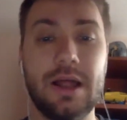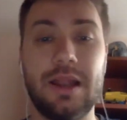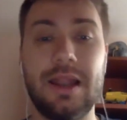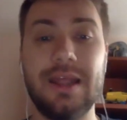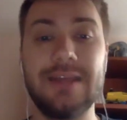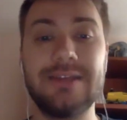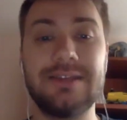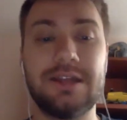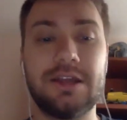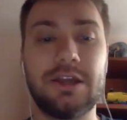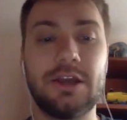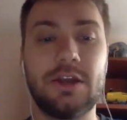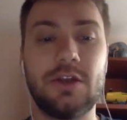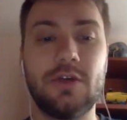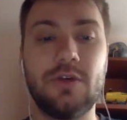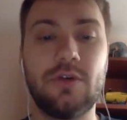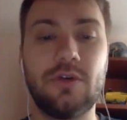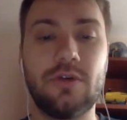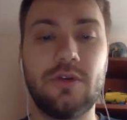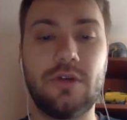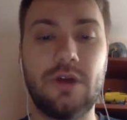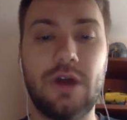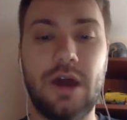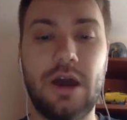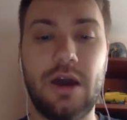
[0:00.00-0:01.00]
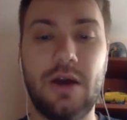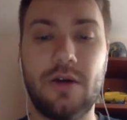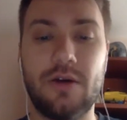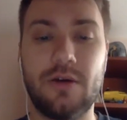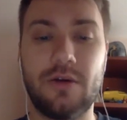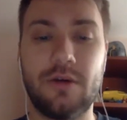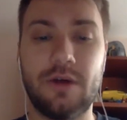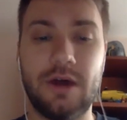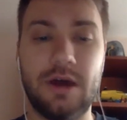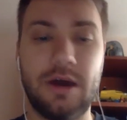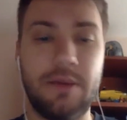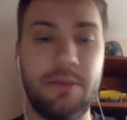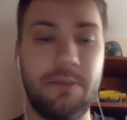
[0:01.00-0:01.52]
Let's take a look on
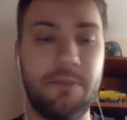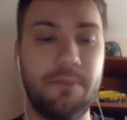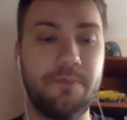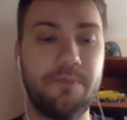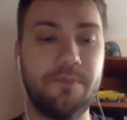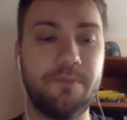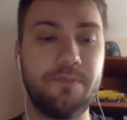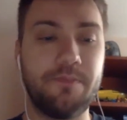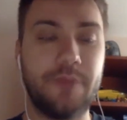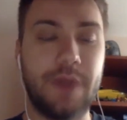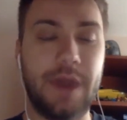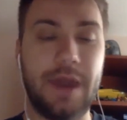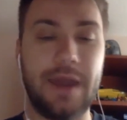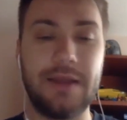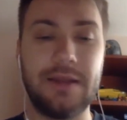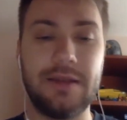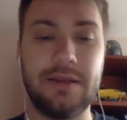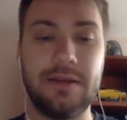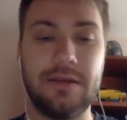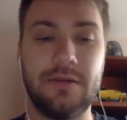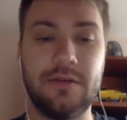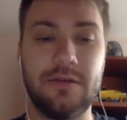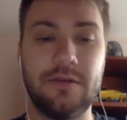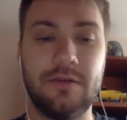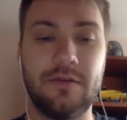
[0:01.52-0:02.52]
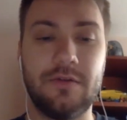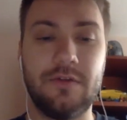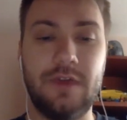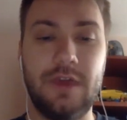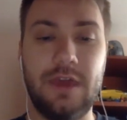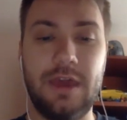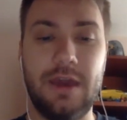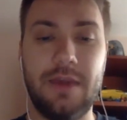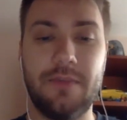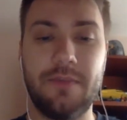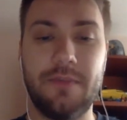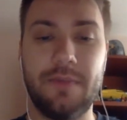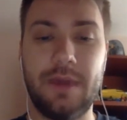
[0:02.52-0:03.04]
our Python
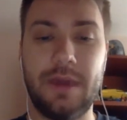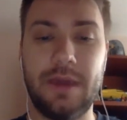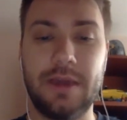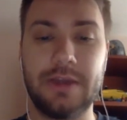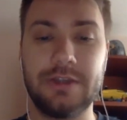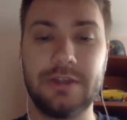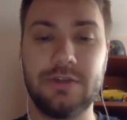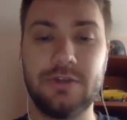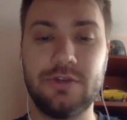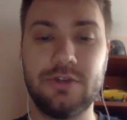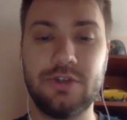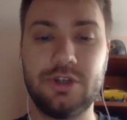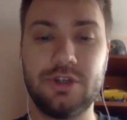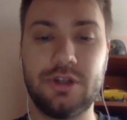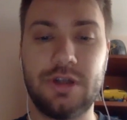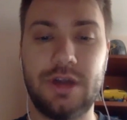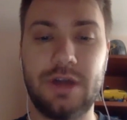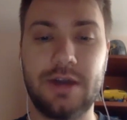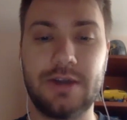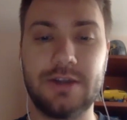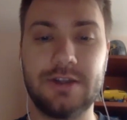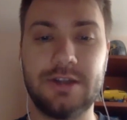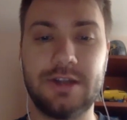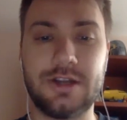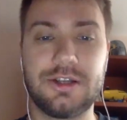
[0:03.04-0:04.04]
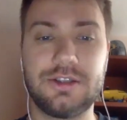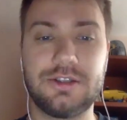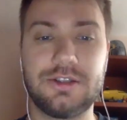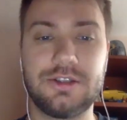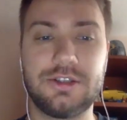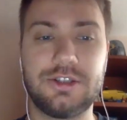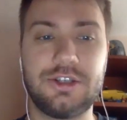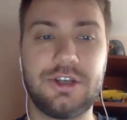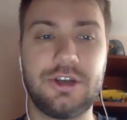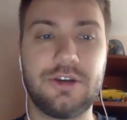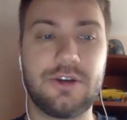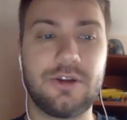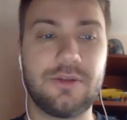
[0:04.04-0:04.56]
VM. As usual, I start
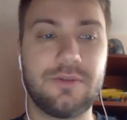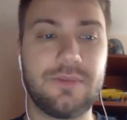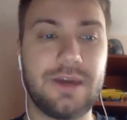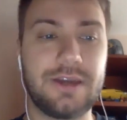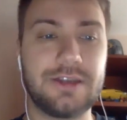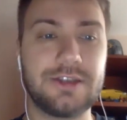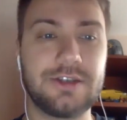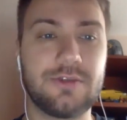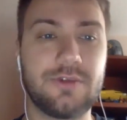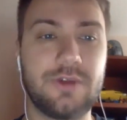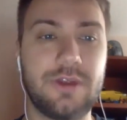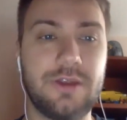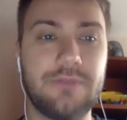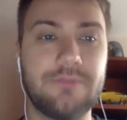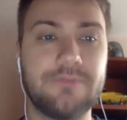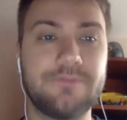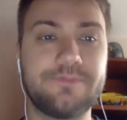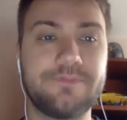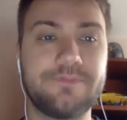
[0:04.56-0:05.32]
sharing my screen.